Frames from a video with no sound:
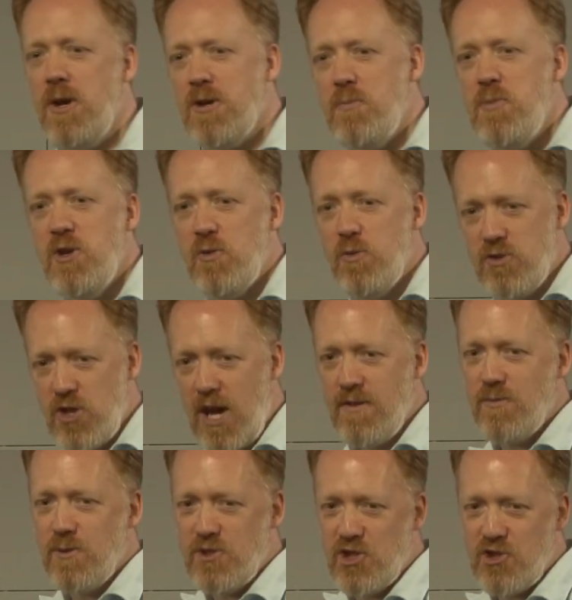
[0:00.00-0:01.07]
computer
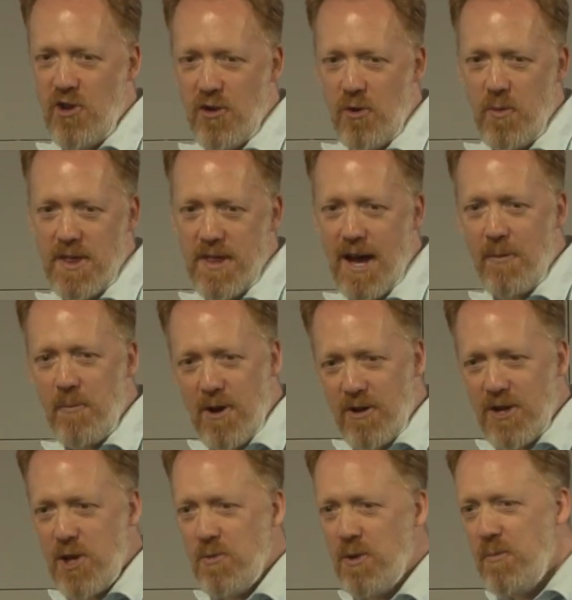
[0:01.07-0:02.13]
would struggle with that, where
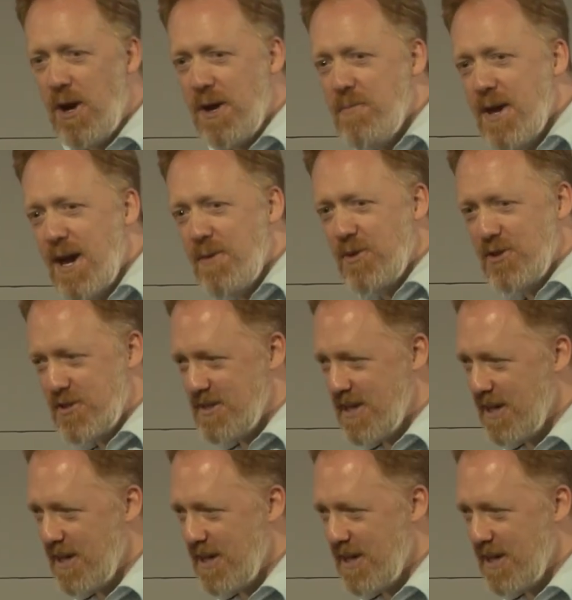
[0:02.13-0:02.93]
a human might be able to